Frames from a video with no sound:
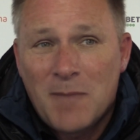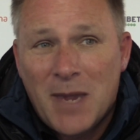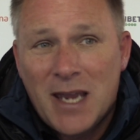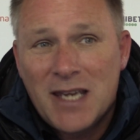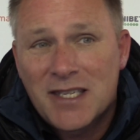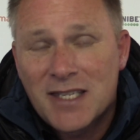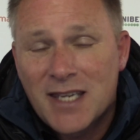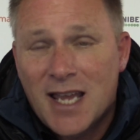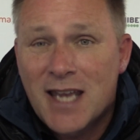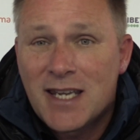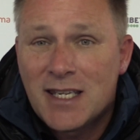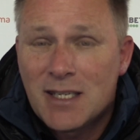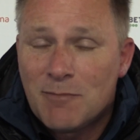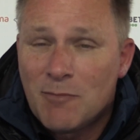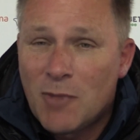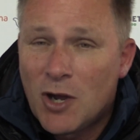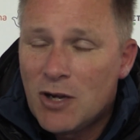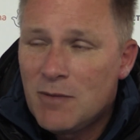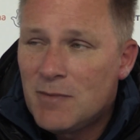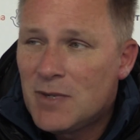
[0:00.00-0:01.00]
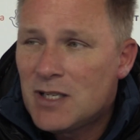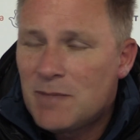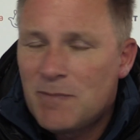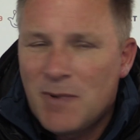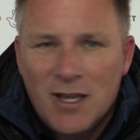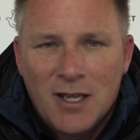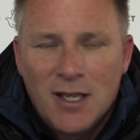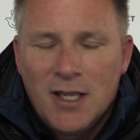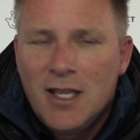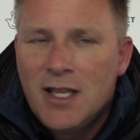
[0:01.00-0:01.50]
Mason had his moments,
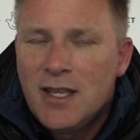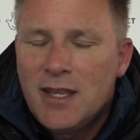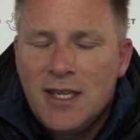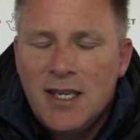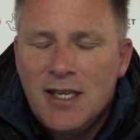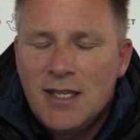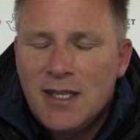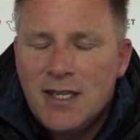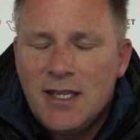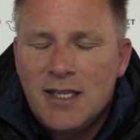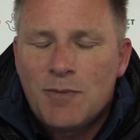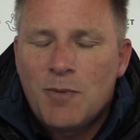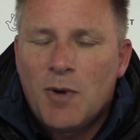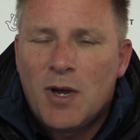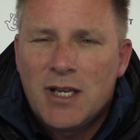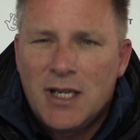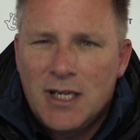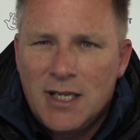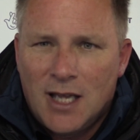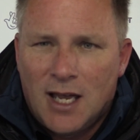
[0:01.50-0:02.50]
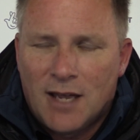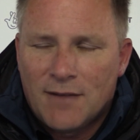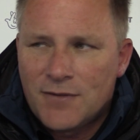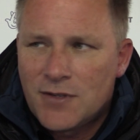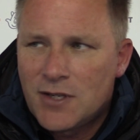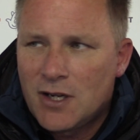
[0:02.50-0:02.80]
but these weren't enough.